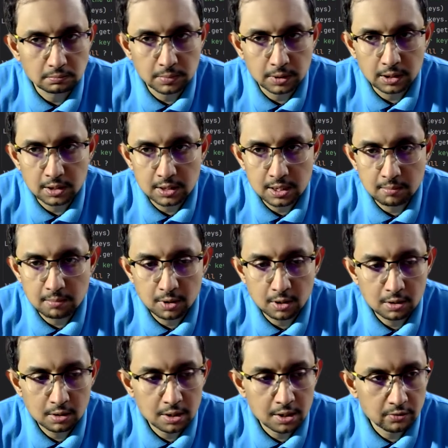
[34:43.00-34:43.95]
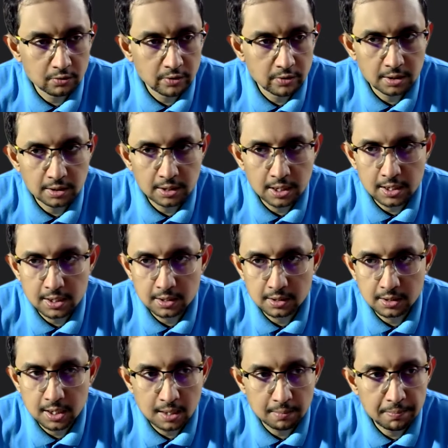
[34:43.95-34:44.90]
Because I'm not integrating that
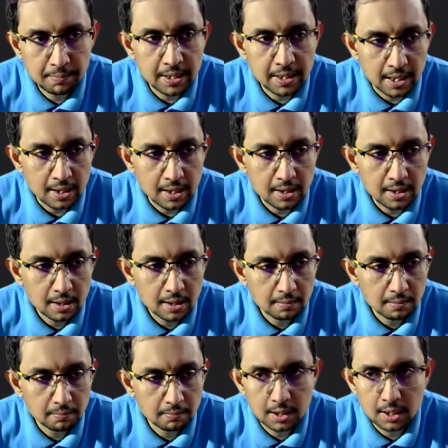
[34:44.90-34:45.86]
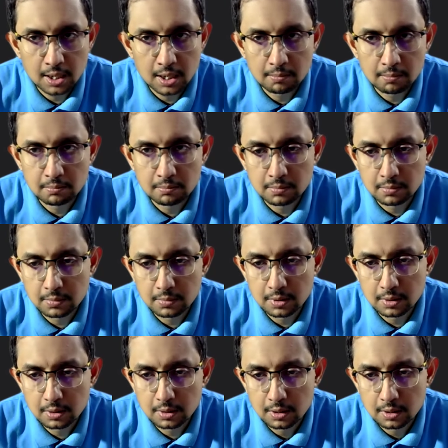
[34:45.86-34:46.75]
in the API, but